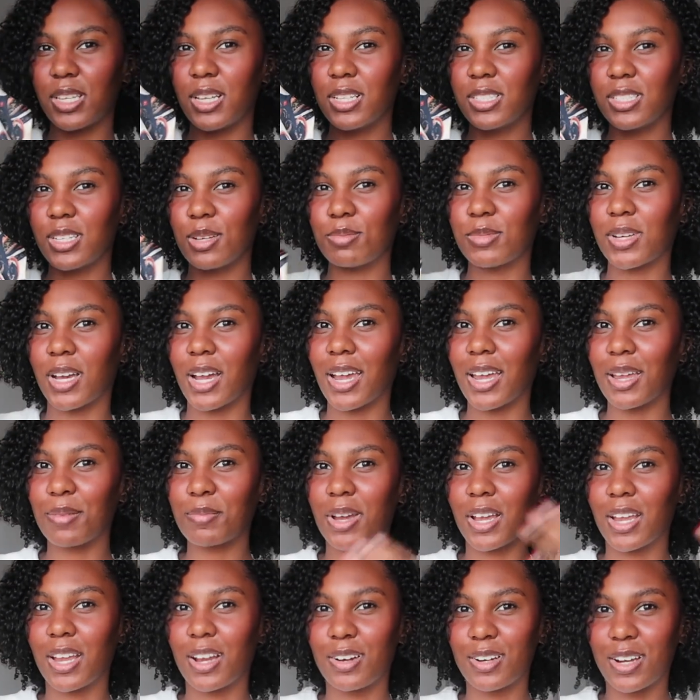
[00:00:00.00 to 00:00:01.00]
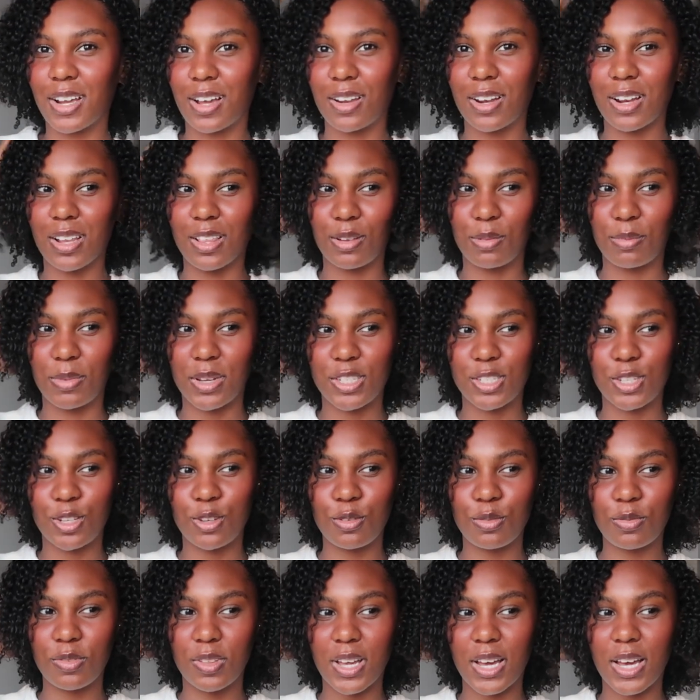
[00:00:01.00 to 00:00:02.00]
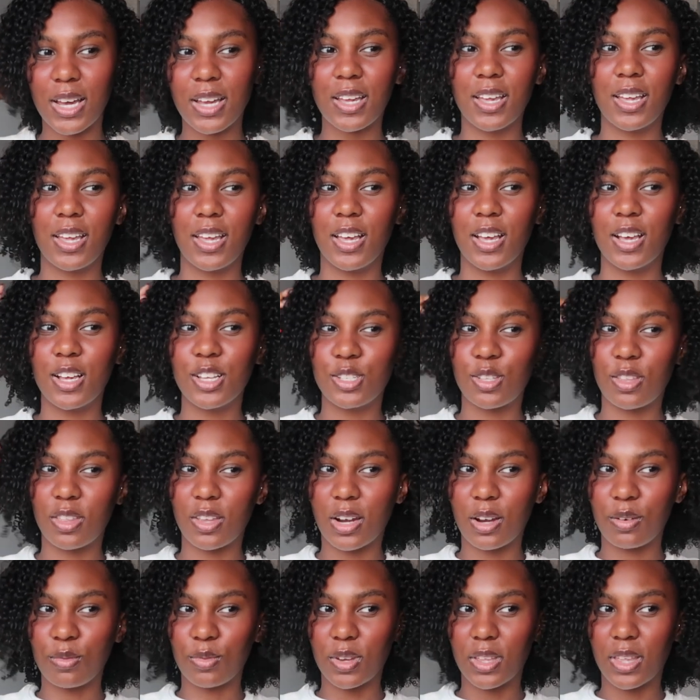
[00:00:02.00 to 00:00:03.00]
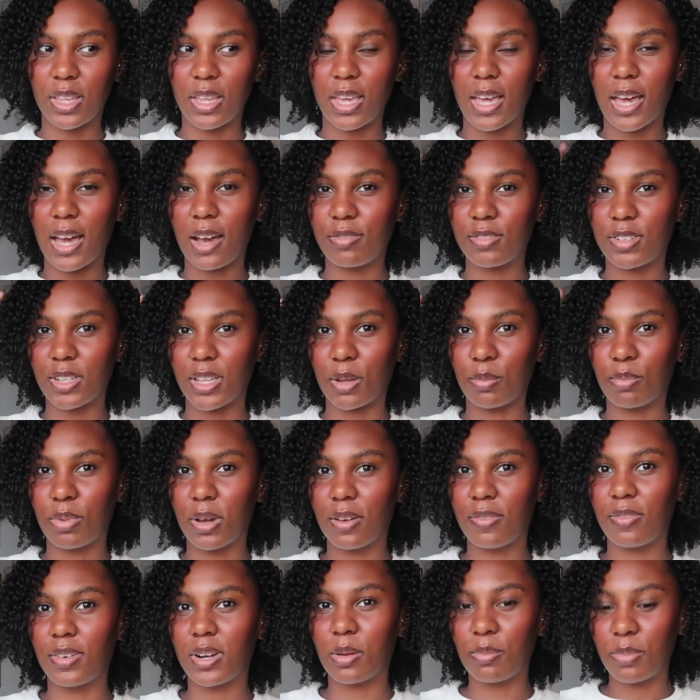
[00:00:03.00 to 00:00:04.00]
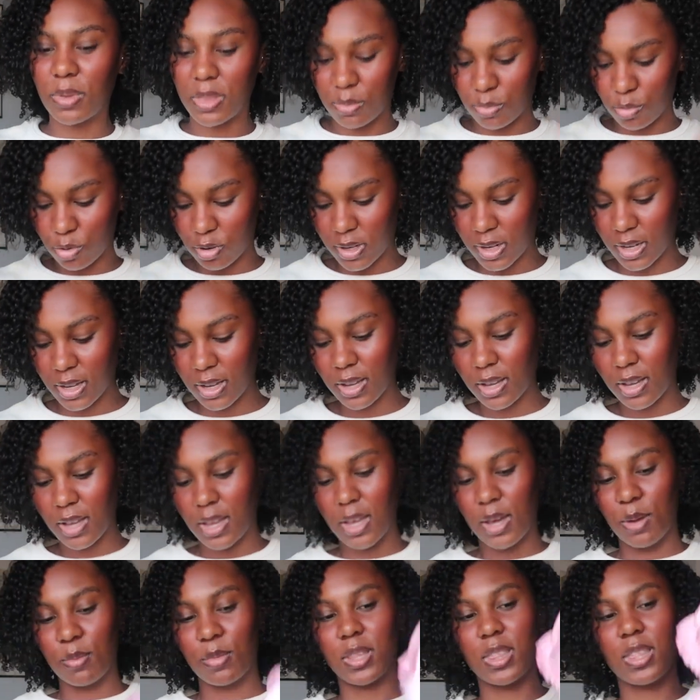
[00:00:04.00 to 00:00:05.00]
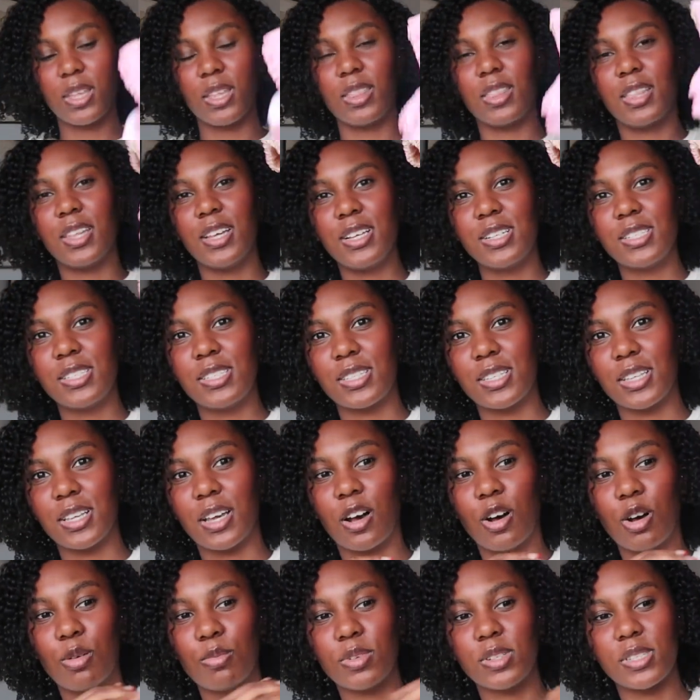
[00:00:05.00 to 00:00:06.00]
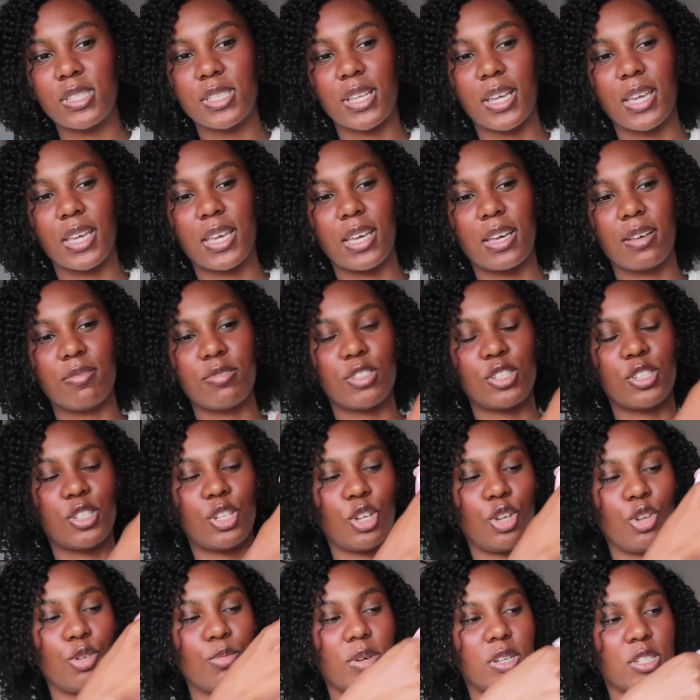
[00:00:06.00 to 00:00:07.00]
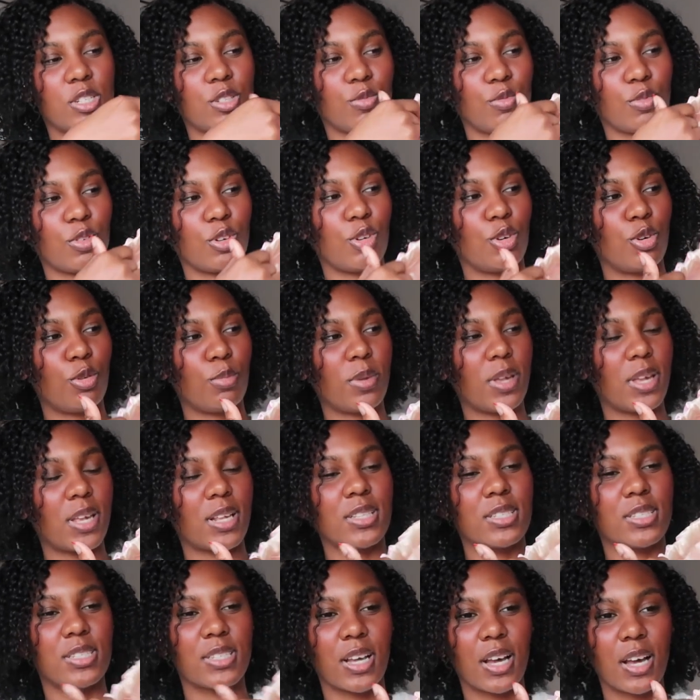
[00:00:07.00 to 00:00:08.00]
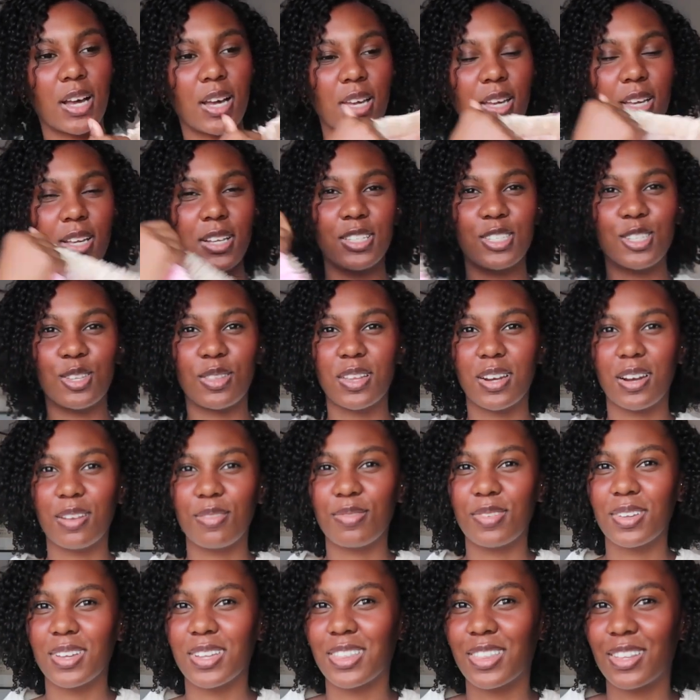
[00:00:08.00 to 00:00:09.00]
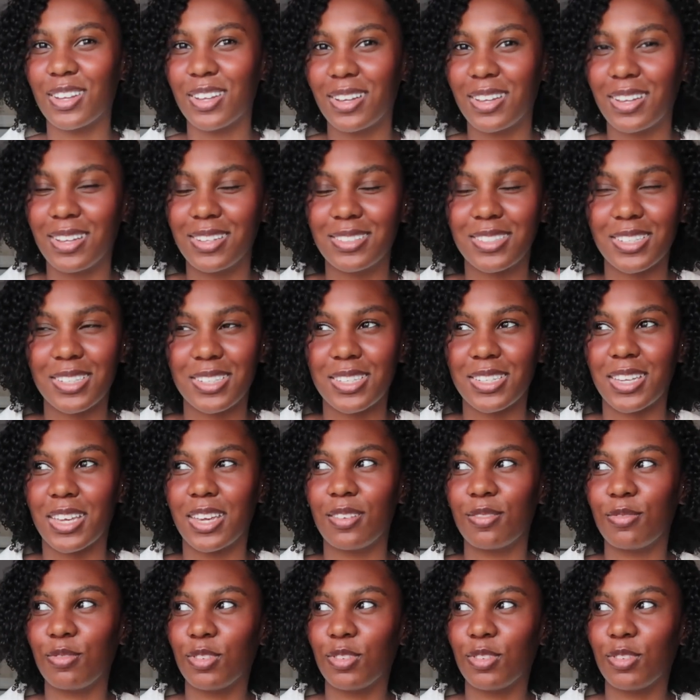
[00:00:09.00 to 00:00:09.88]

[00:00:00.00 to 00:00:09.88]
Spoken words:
ends up tying my hair down a little bit too flat, so then I really have to like puff it up in the morning, but then this almost like gives too much room inside, so then I feel like they just get